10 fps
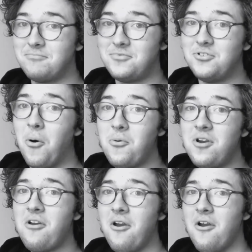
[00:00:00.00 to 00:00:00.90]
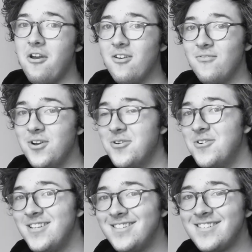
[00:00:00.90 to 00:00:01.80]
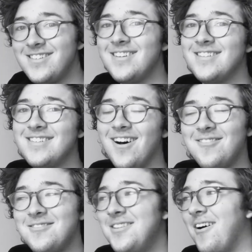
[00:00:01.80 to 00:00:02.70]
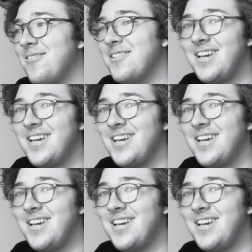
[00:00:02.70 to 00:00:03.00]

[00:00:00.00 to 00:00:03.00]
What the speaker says: Joker, if you insist, I'll think